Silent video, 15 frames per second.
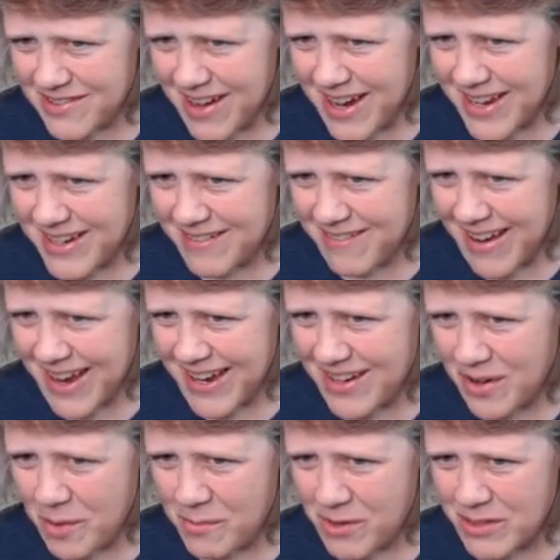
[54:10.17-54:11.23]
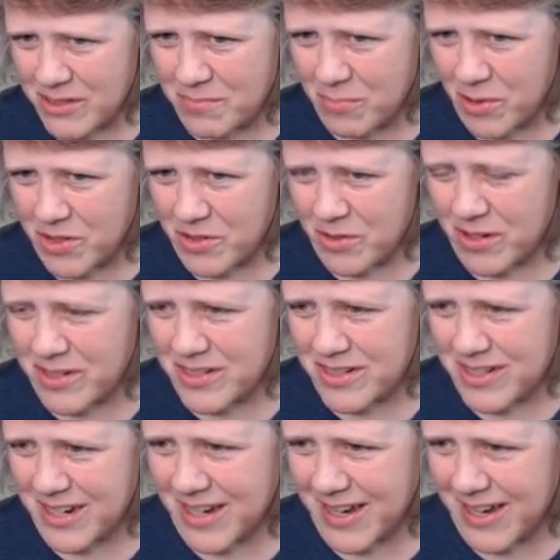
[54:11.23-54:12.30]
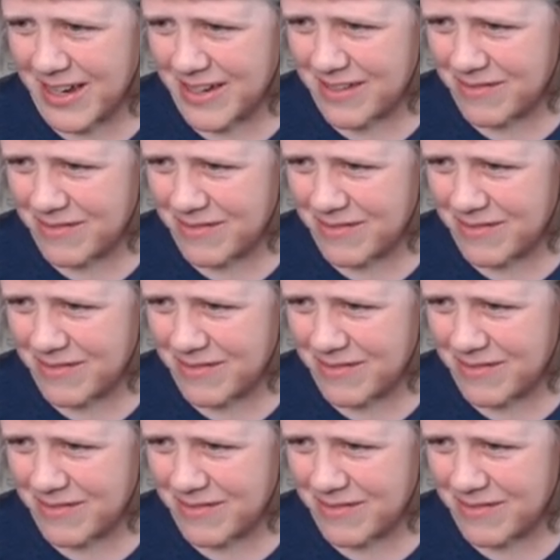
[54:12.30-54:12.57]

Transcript: right? Right? Almost. Boy George. Uh,